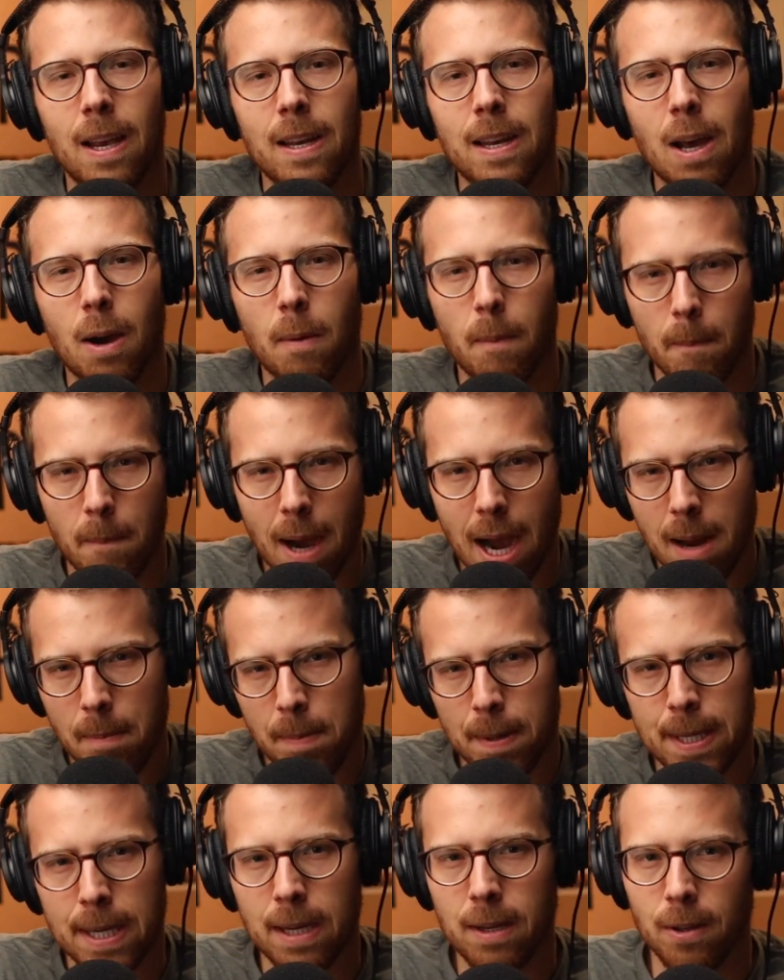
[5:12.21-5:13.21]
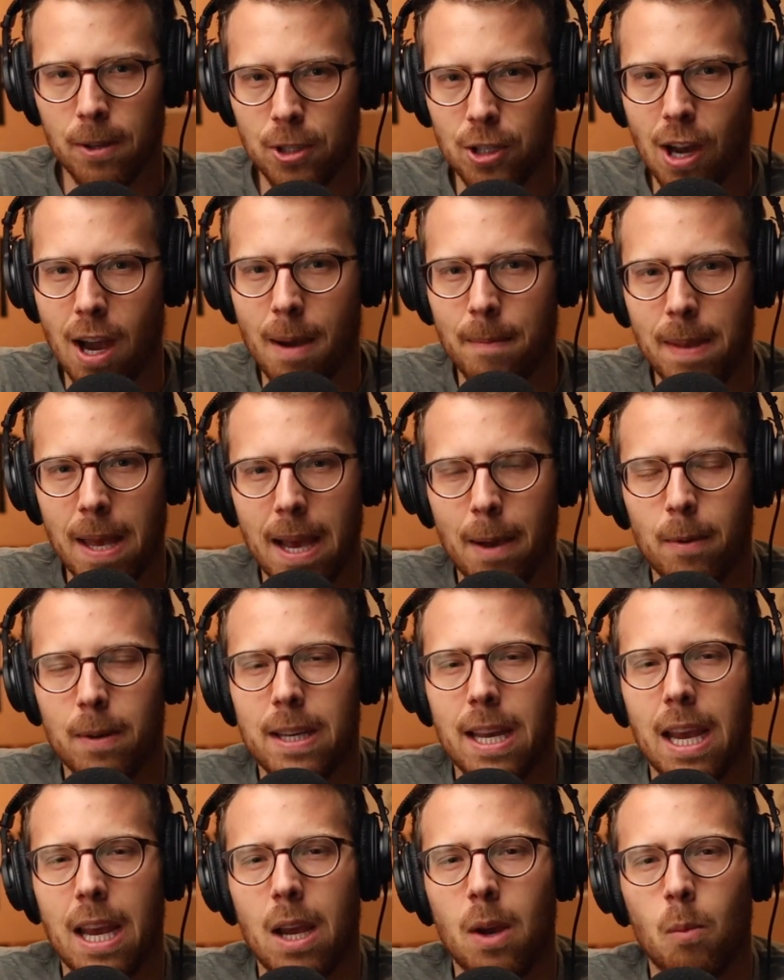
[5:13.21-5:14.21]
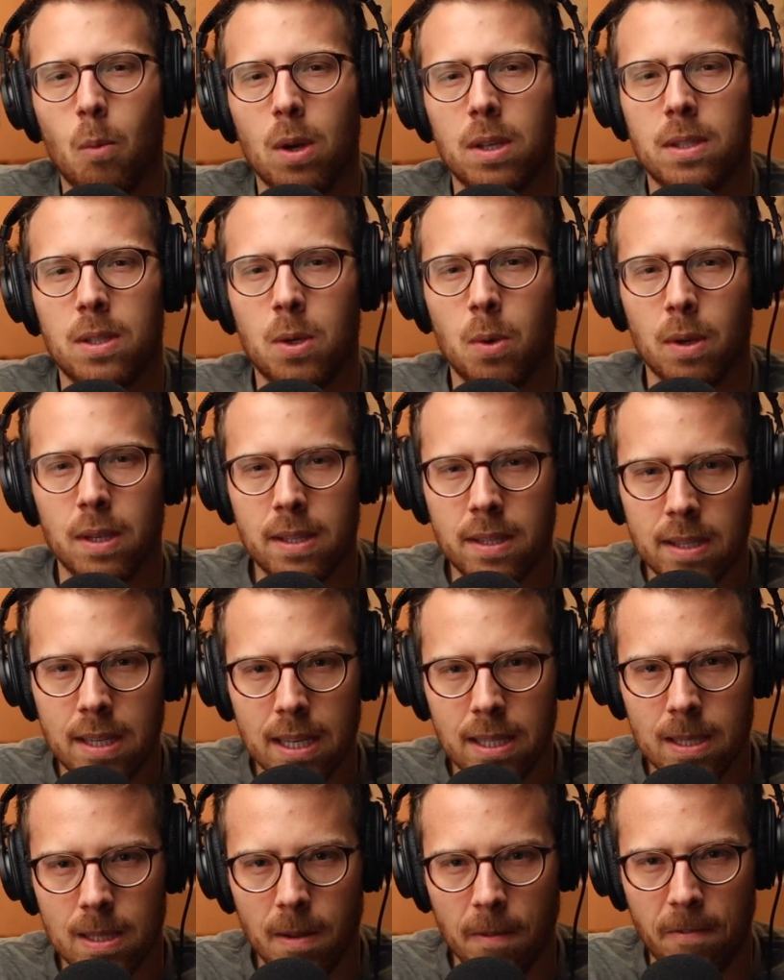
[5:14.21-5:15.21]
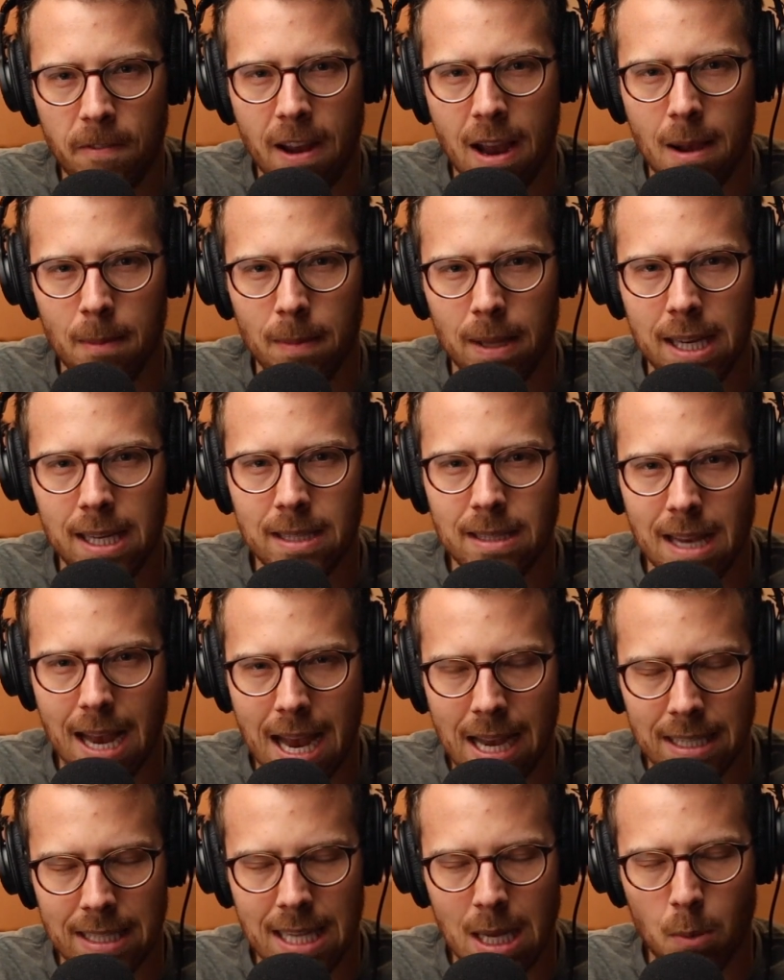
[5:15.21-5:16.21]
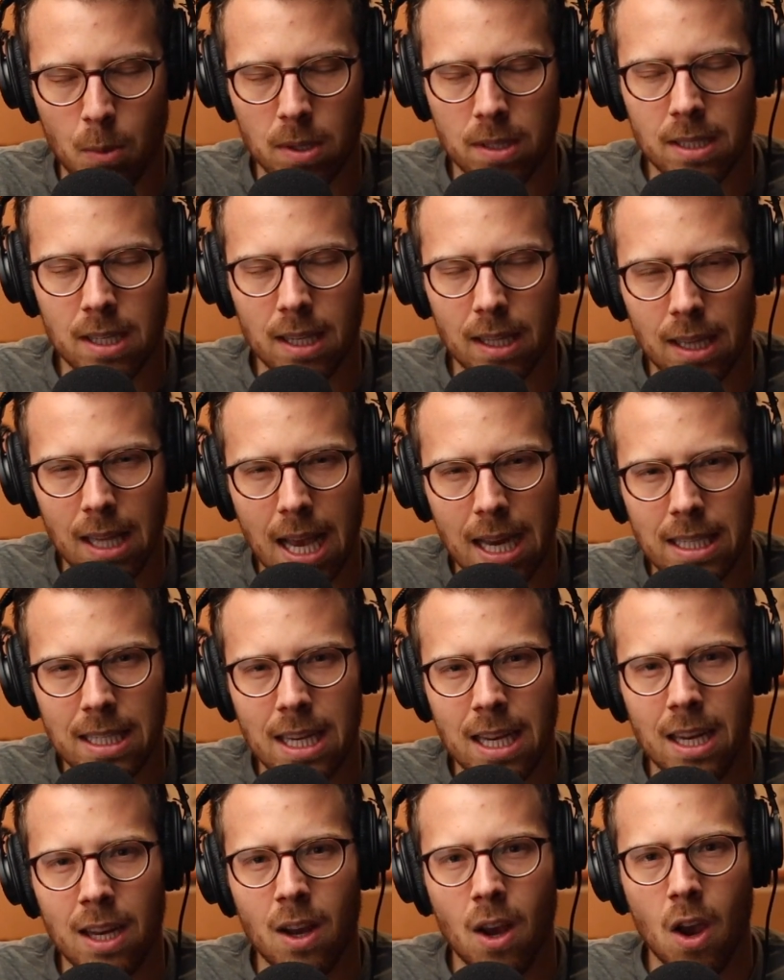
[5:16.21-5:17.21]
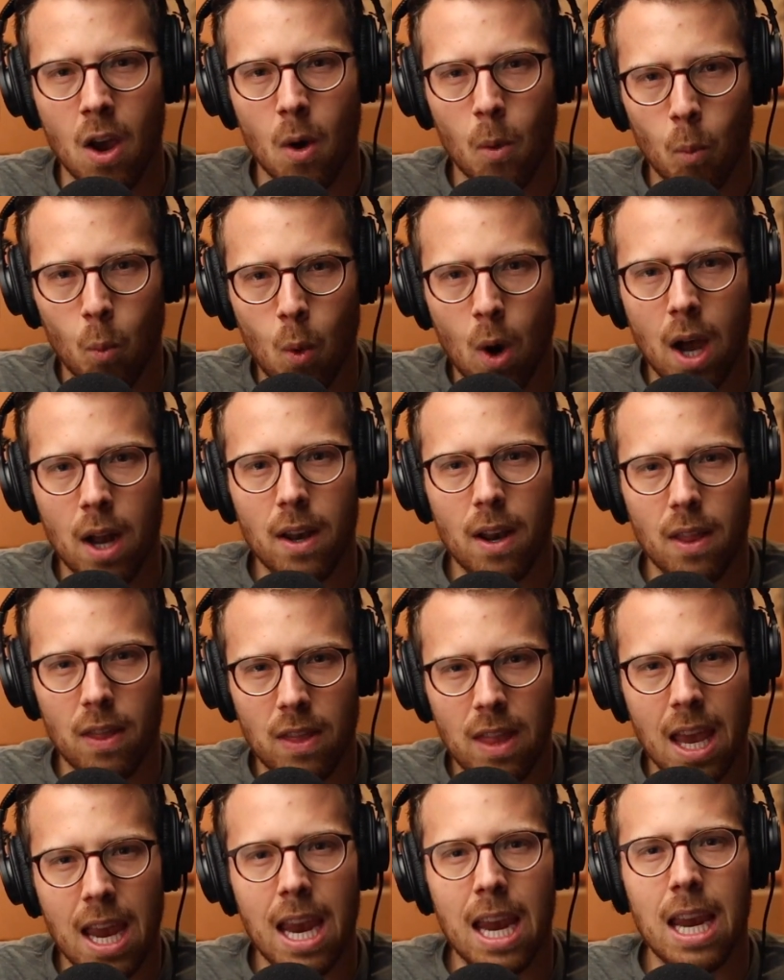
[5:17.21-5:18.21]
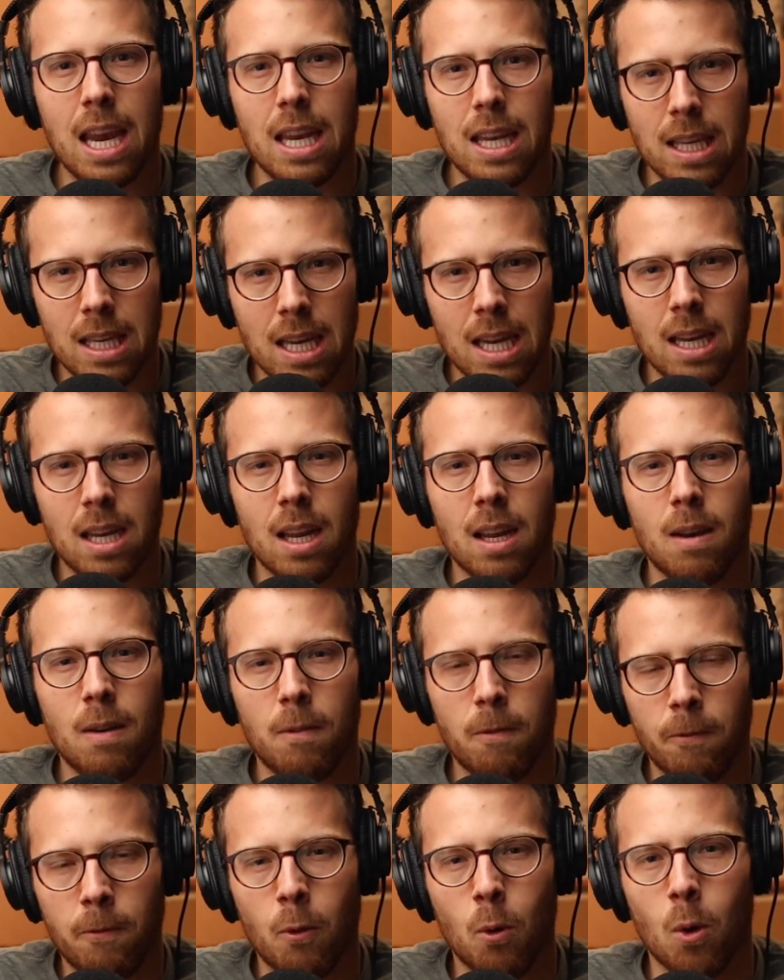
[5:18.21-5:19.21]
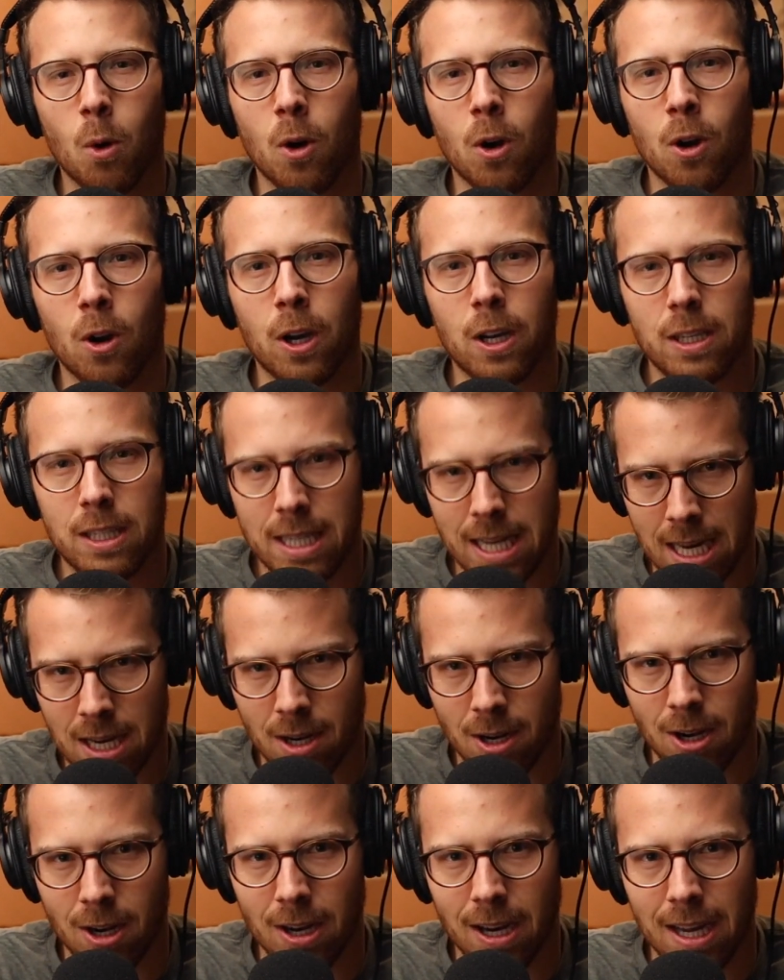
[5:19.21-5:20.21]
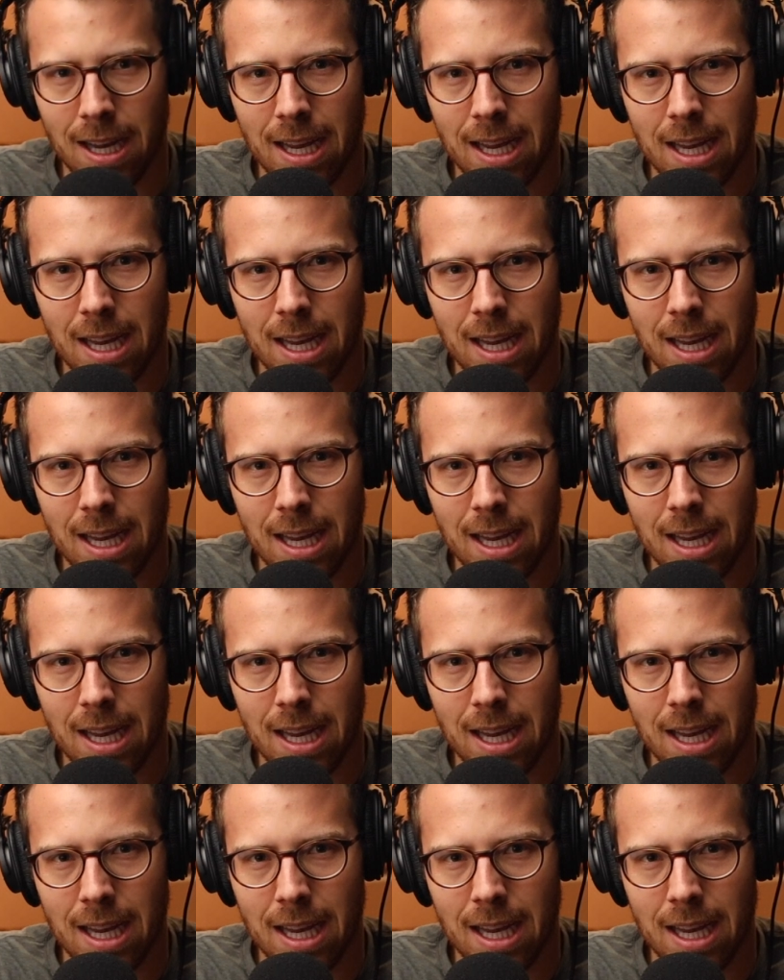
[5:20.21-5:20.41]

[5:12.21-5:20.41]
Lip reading: Now, my particular job that day was to assist the families as they were selecting what they needed for dinner.